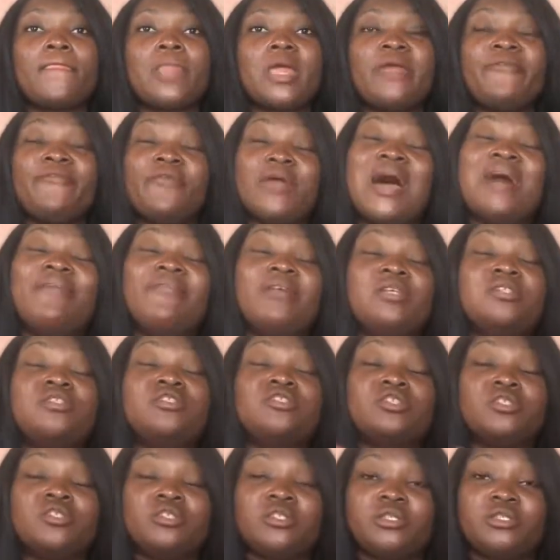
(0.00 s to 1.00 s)
if you have any
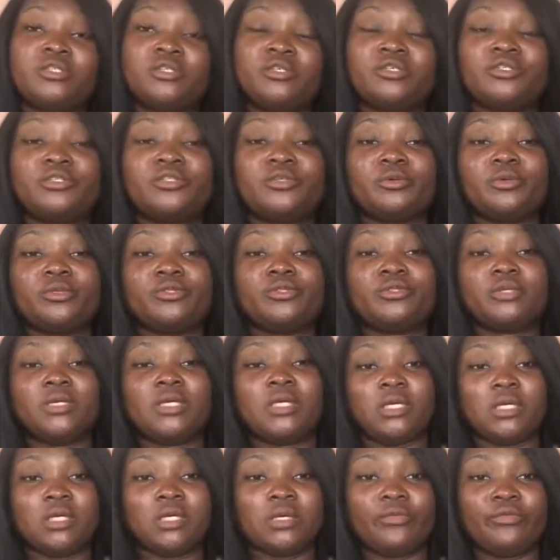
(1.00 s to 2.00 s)
suggestions you want to
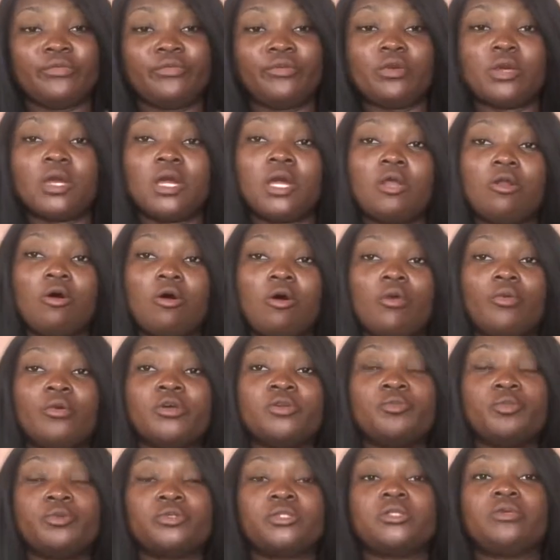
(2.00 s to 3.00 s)
give you can
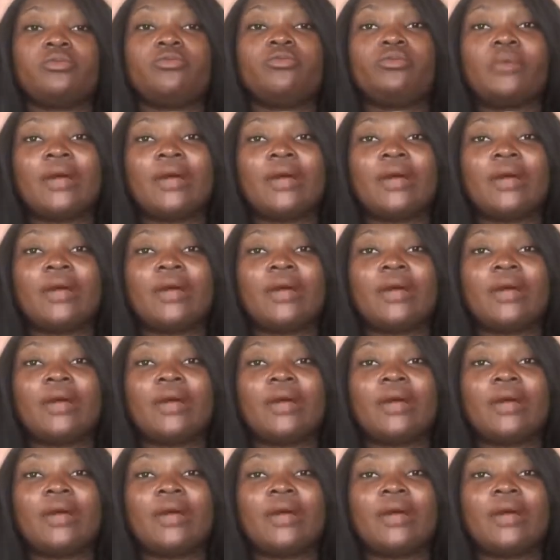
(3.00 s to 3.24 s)
always put it